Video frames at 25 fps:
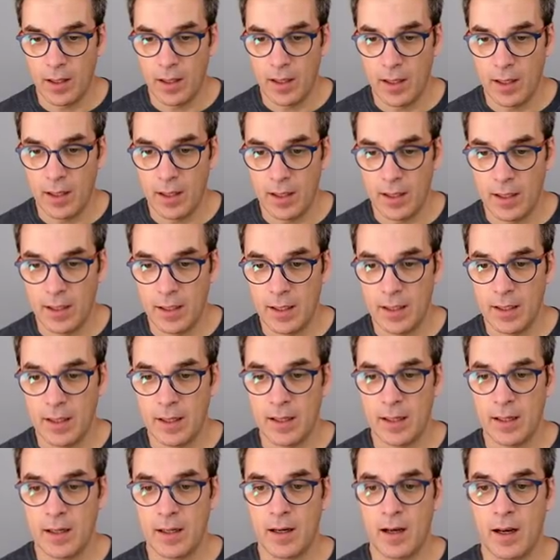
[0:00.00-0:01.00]

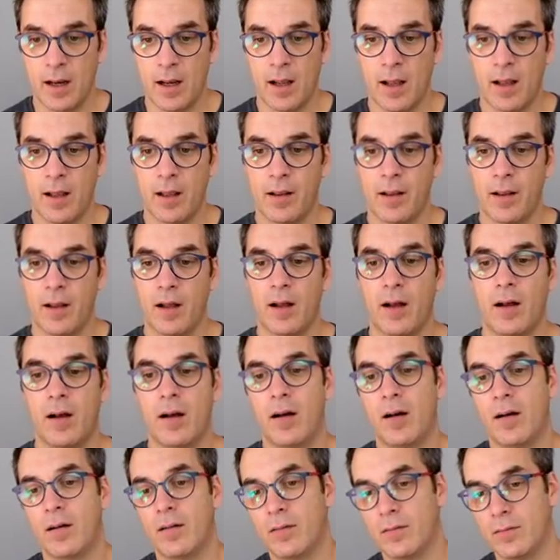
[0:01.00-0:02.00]
And
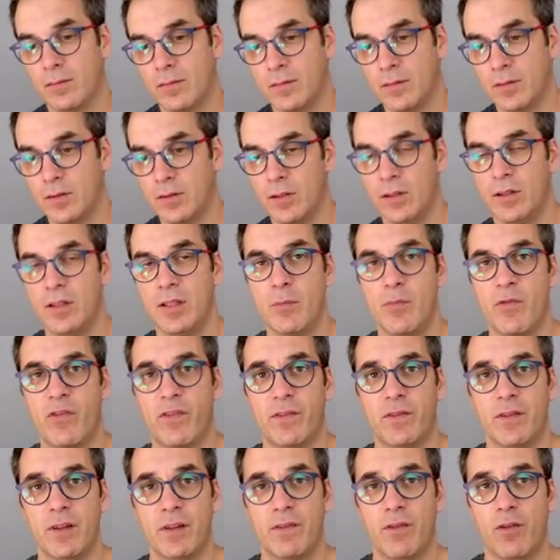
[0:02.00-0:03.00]
the
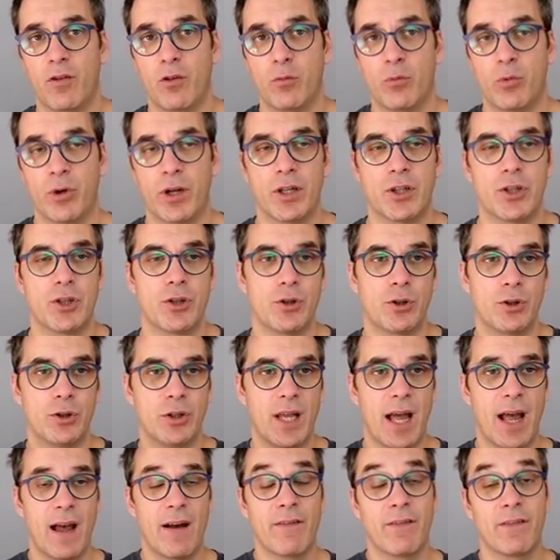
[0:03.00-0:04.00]
default branch. You
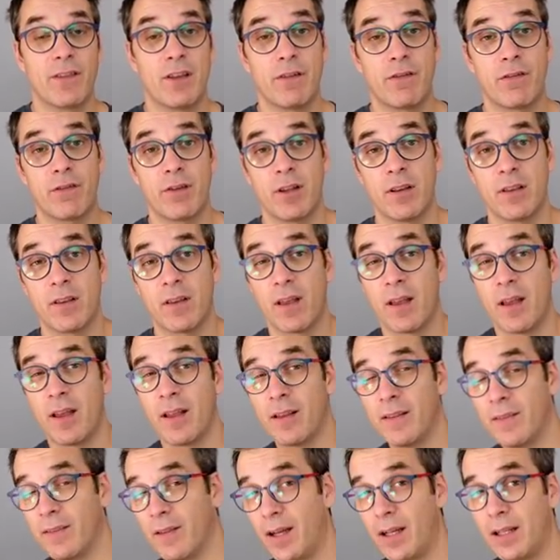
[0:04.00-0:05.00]
could have different
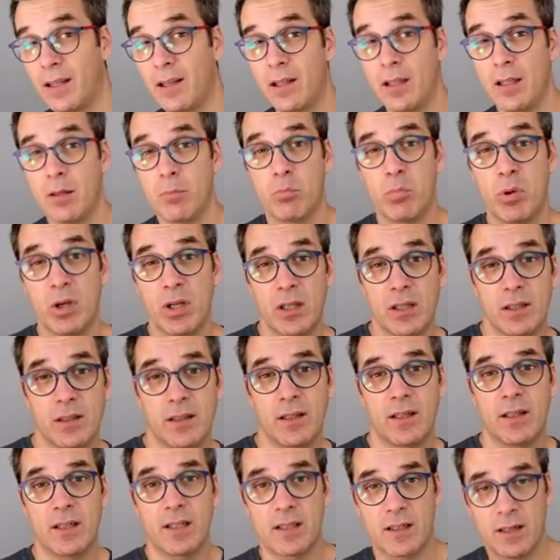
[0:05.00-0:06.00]
nightly build
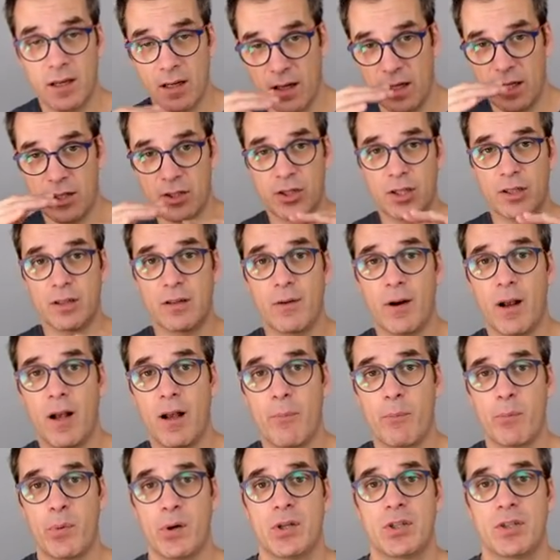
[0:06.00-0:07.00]
and
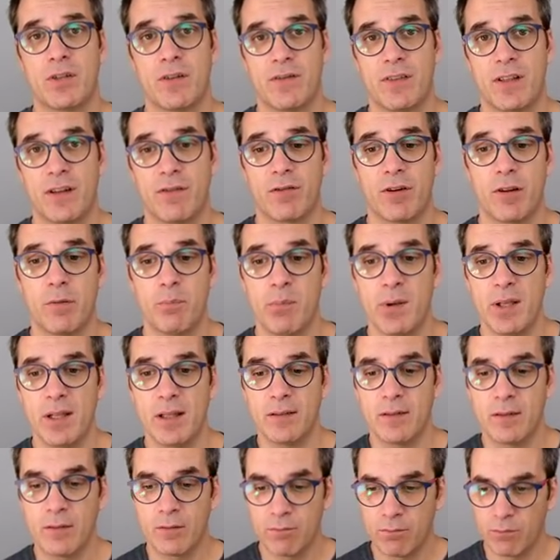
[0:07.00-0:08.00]
etc. A bunch of different
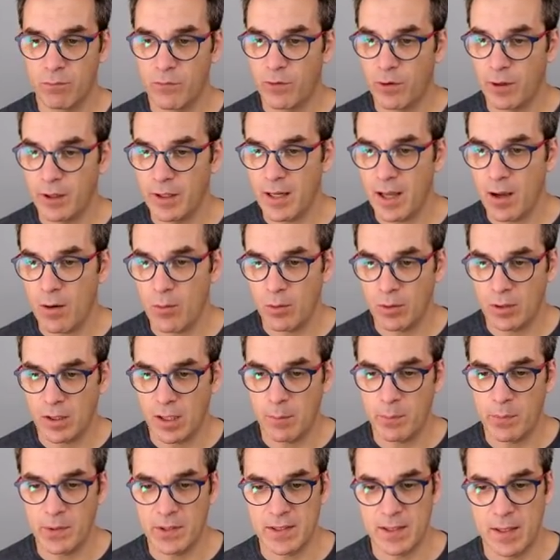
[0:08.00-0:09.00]
build. For now, we'll
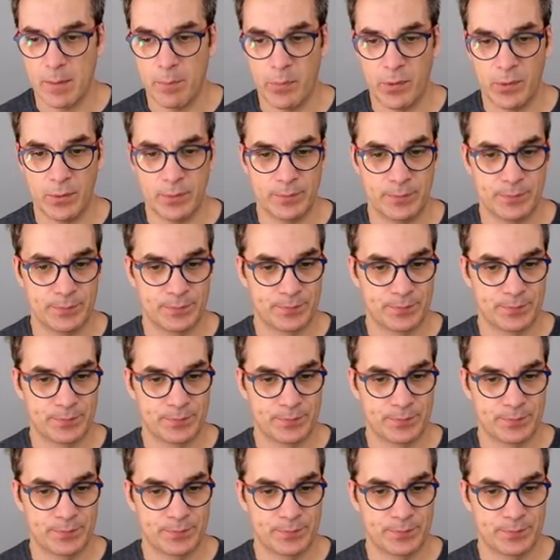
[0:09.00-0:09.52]
keep it simple.